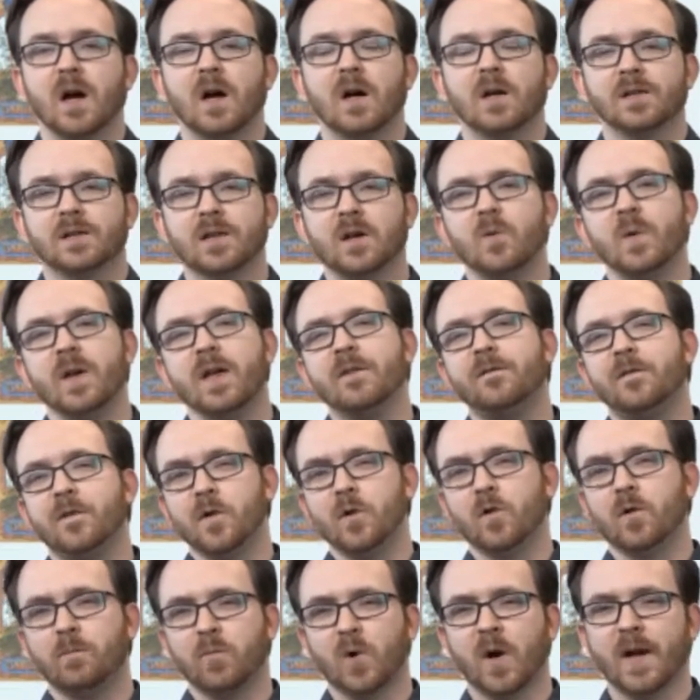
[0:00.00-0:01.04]
So if
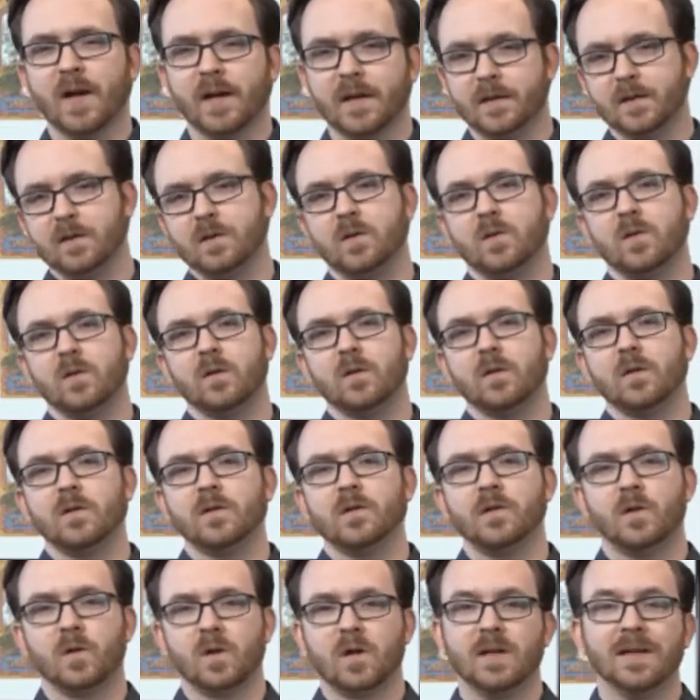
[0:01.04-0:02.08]
your brand or
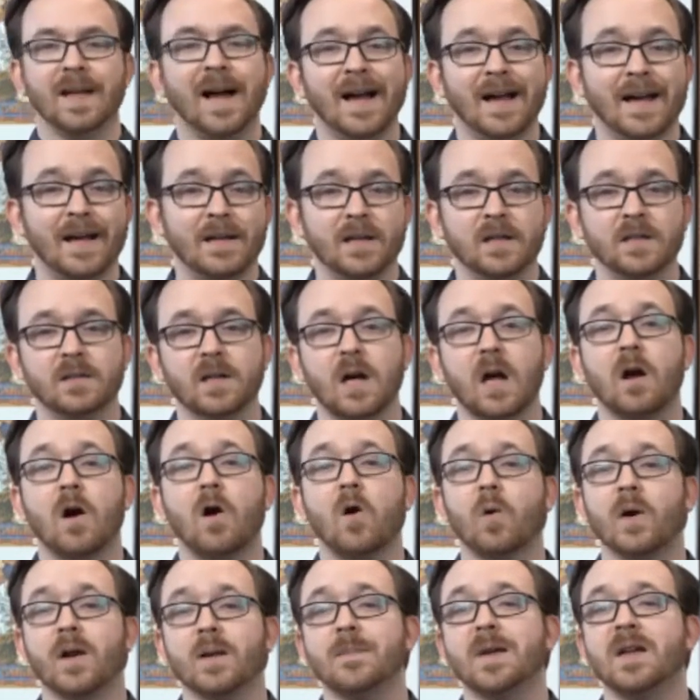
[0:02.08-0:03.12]
your client is not
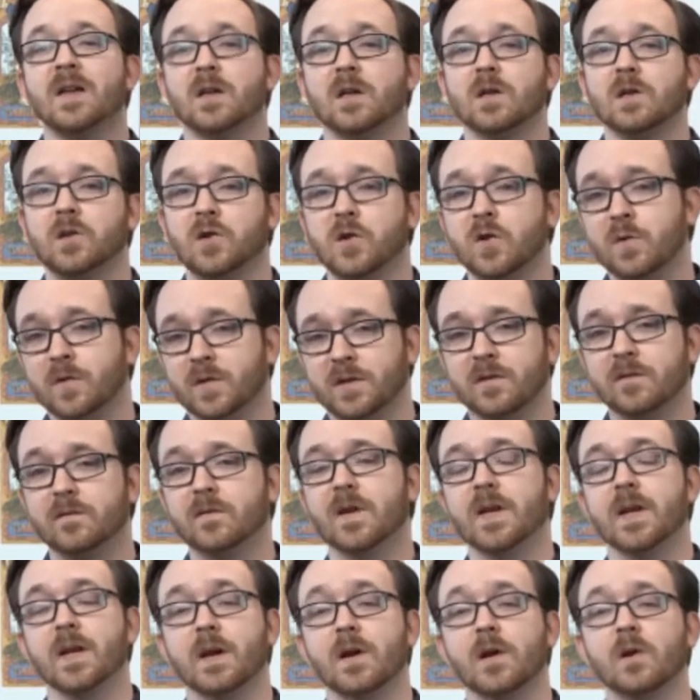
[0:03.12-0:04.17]
already making use of
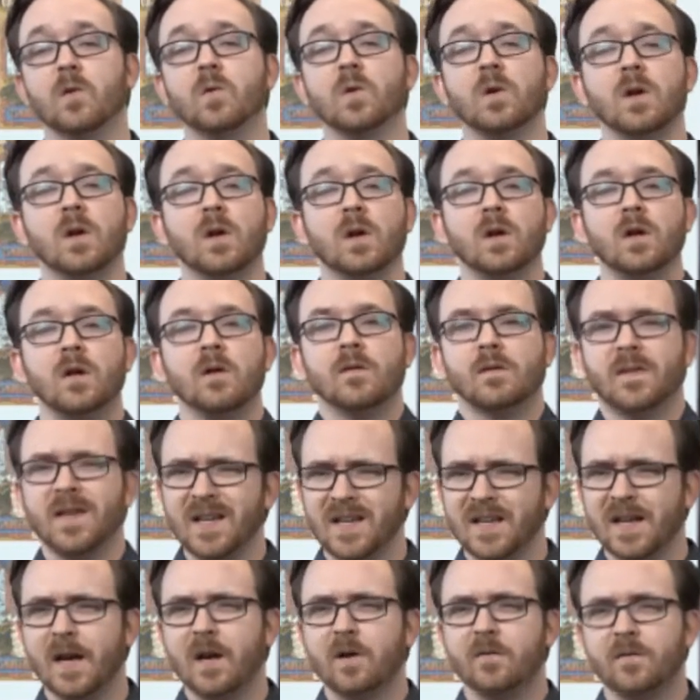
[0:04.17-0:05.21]
video,
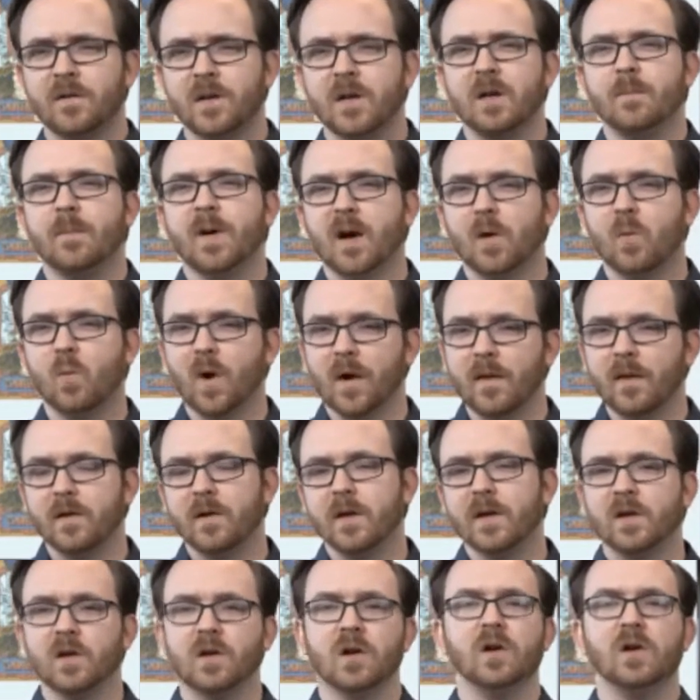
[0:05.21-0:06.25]
think carefully about whether
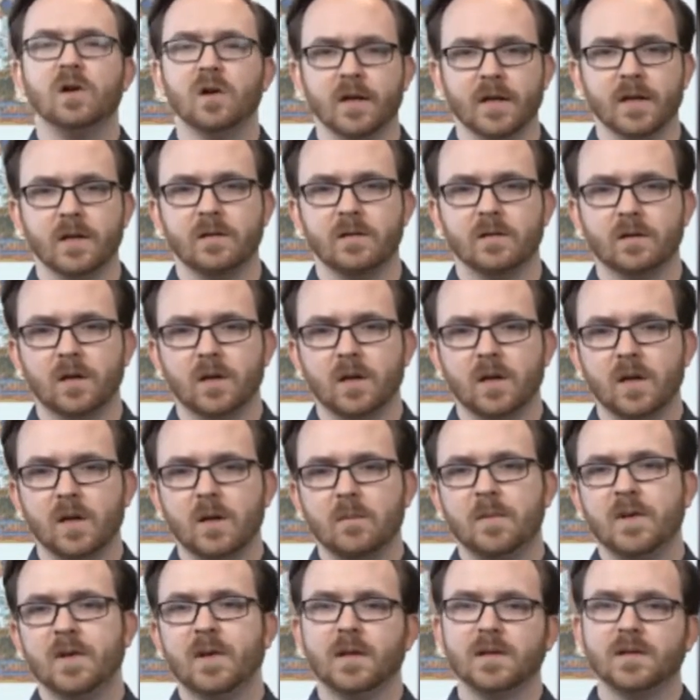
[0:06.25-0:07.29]
it could,
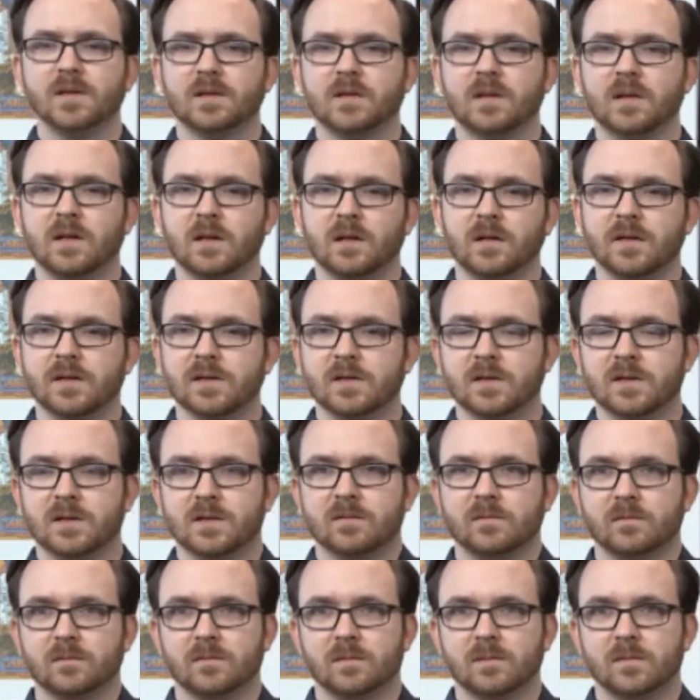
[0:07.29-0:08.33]
because there is
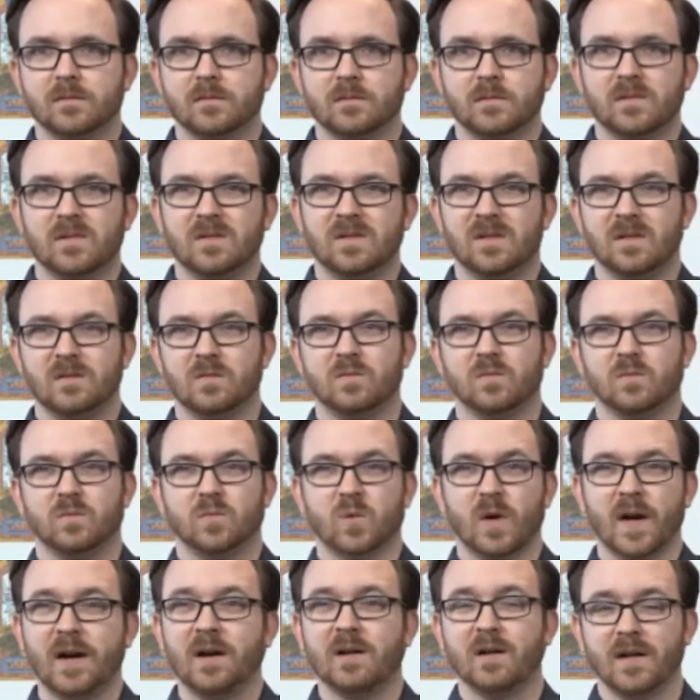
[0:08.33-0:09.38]

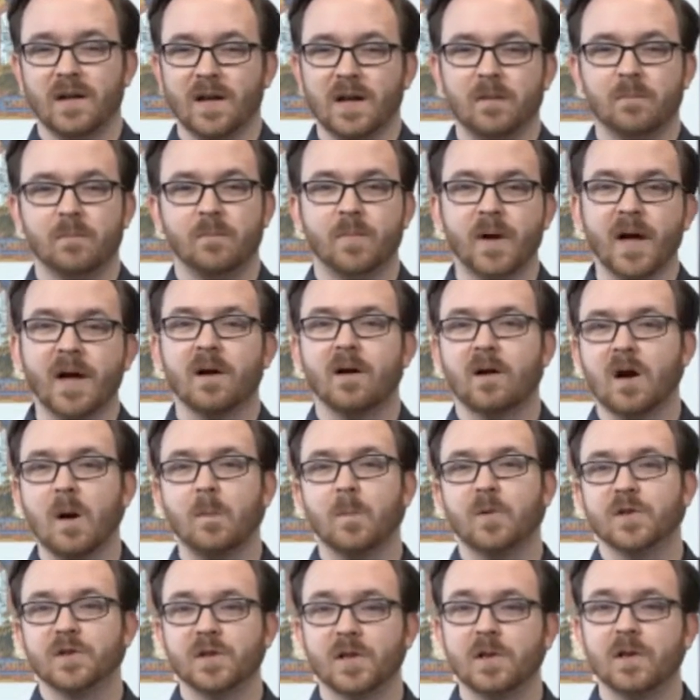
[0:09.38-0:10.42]
rarely a better
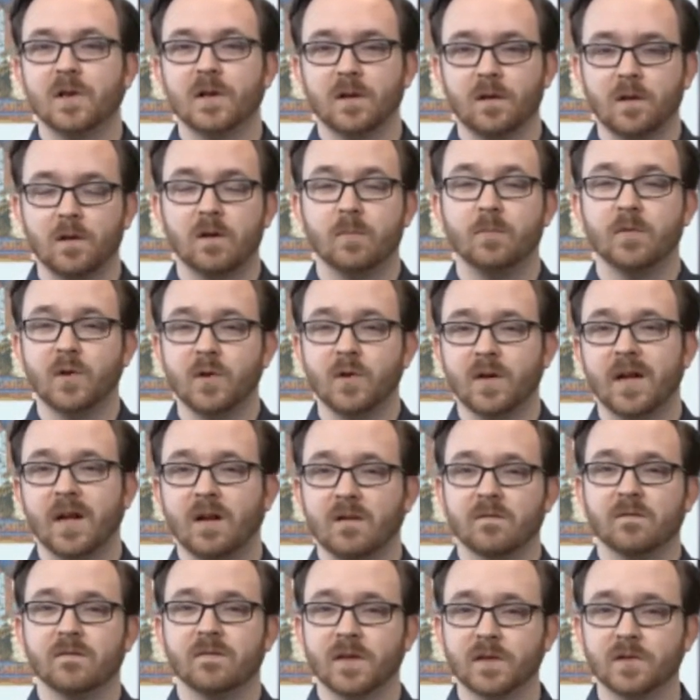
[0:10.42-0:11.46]
opportunity to
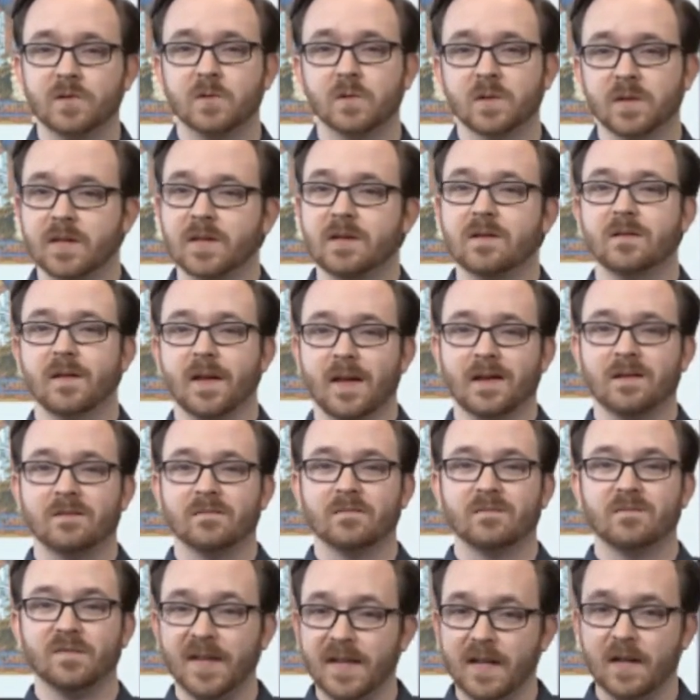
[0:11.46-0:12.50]
communicate visually
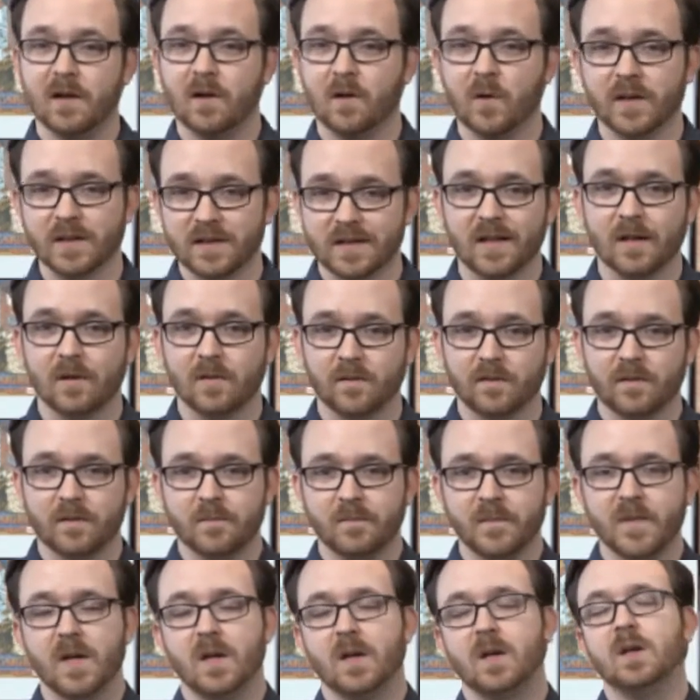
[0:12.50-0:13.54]
than video itself.
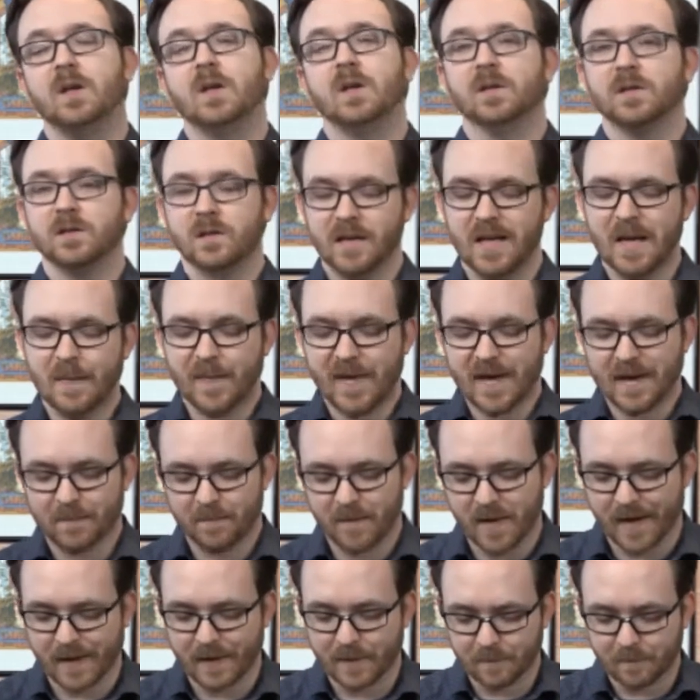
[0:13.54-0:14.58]
So keep that in
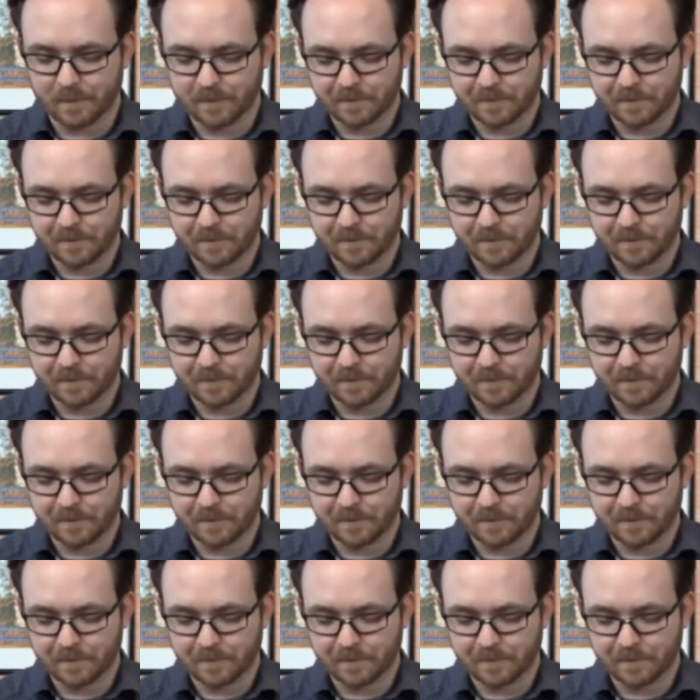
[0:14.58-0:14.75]
mind.